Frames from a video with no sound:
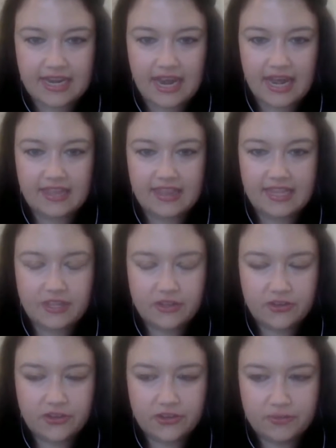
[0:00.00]
And I
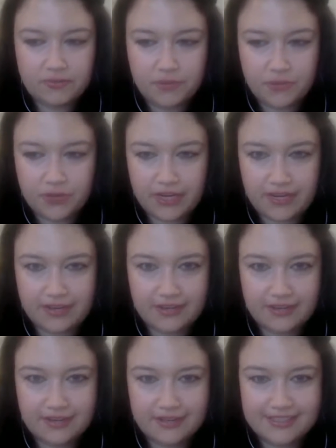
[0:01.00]
think you're muted.
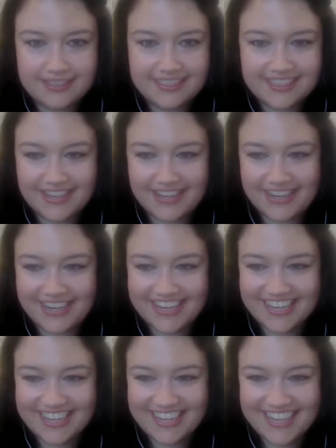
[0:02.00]

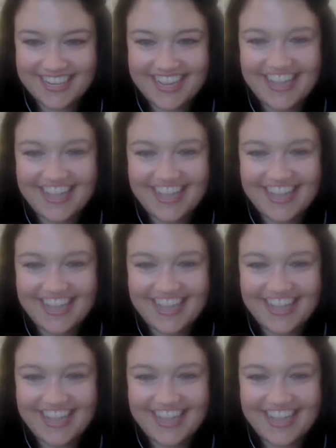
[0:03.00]
Sorry.